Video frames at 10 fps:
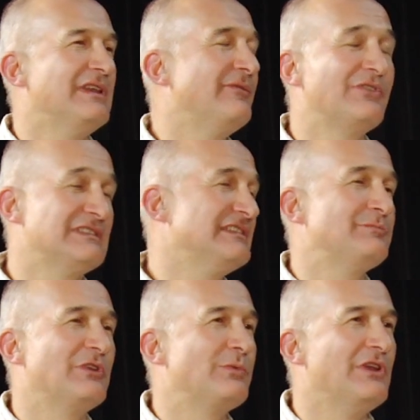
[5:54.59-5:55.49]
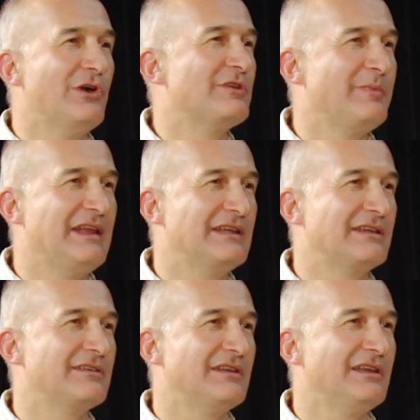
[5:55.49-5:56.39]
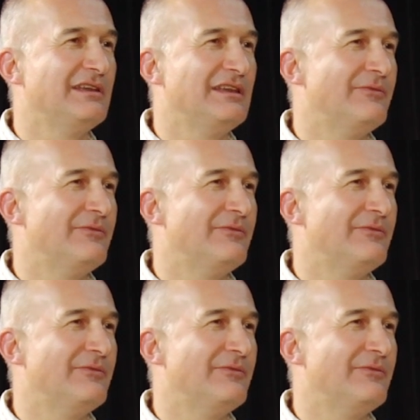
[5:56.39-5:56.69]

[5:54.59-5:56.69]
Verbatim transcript: differences between automatic uh,